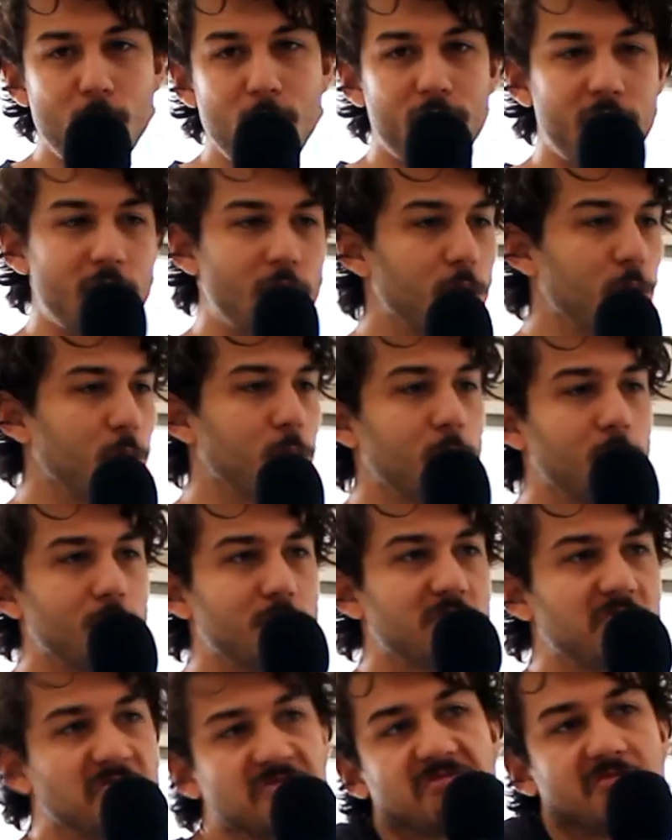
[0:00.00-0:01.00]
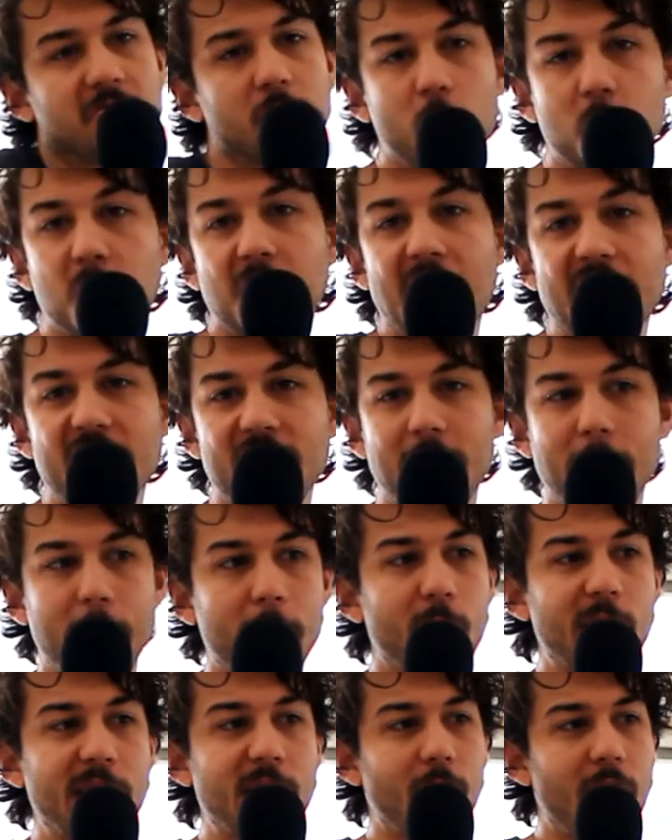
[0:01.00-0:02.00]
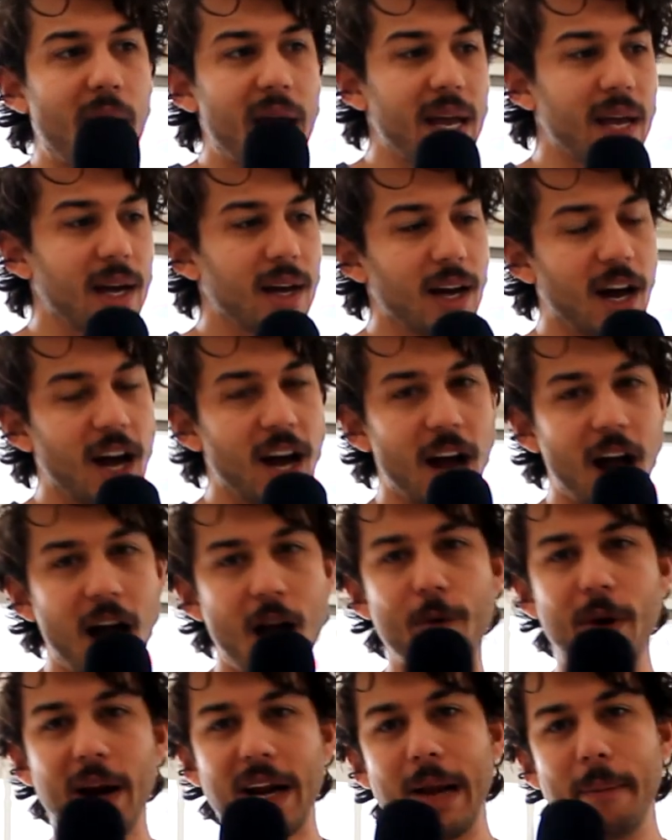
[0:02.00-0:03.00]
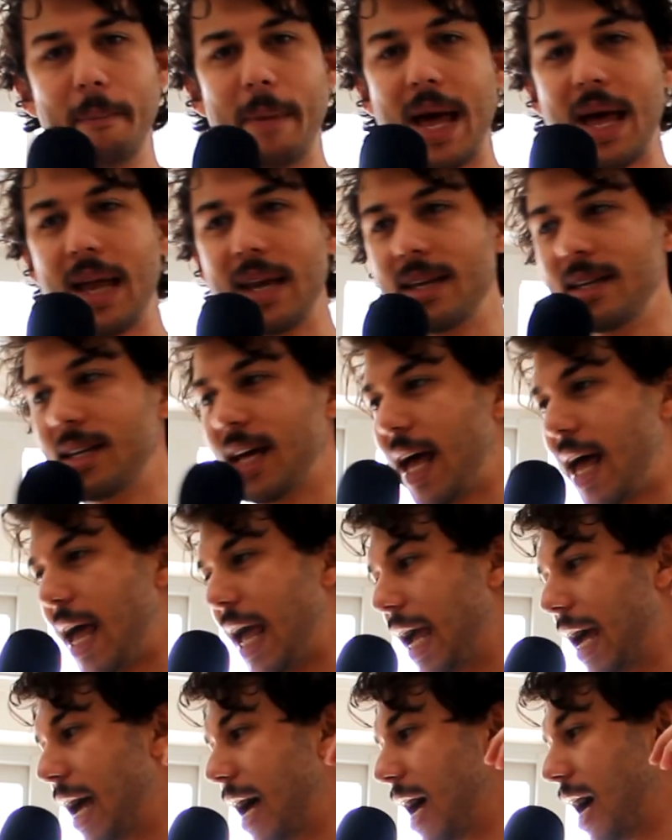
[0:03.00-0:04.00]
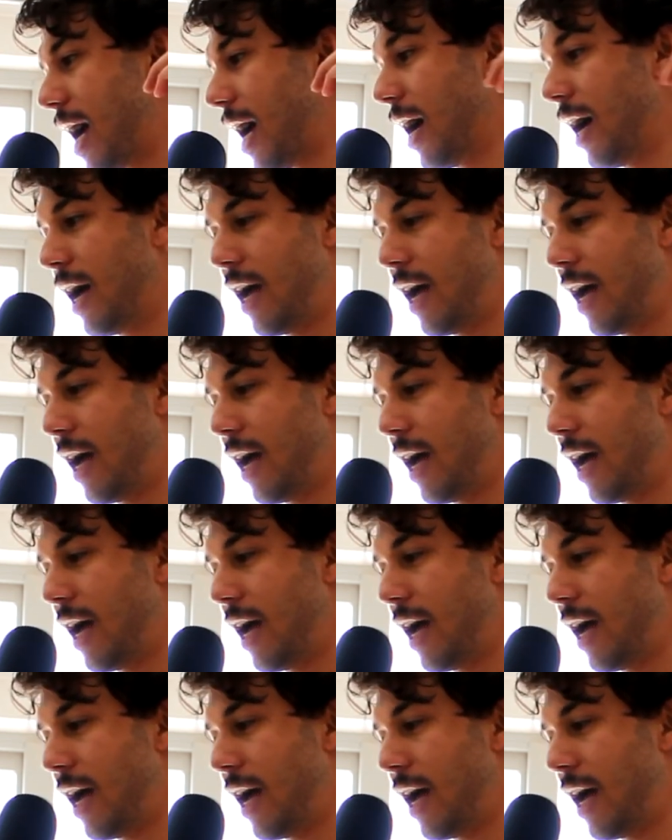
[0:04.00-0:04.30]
movie was actually pretty great. I recommend a